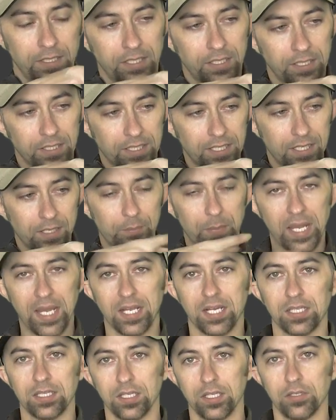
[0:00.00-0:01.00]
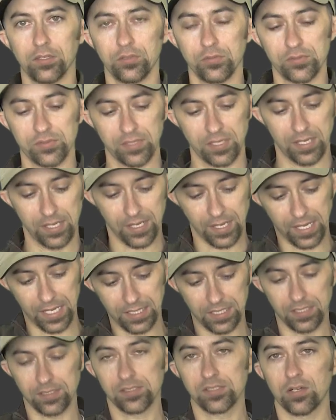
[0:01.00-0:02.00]
get it back closed, and
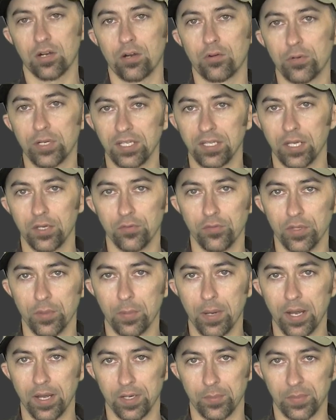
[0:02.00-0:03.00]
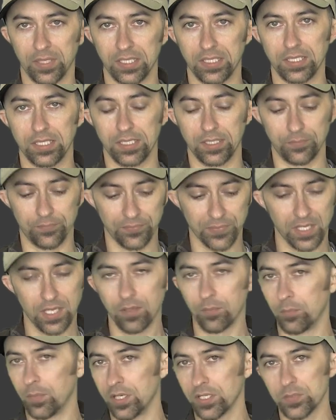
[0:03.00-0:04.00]
then start reloading the bottom again.
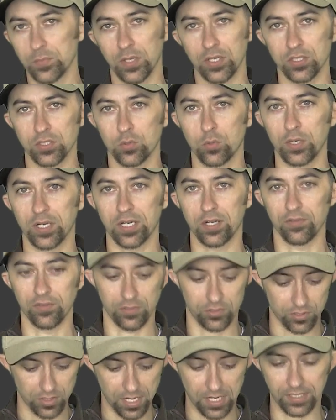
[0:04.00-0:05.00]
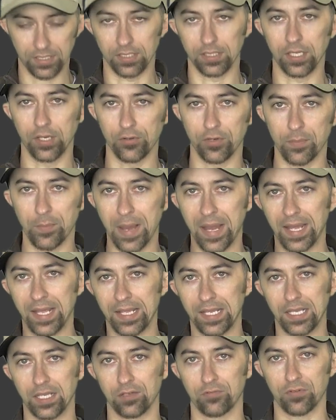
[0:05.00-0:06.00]
Much, much quicker than trying to load it by
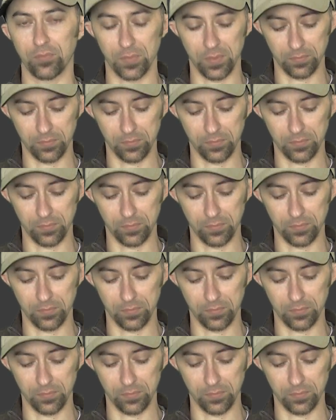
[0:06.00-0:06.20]
hand from the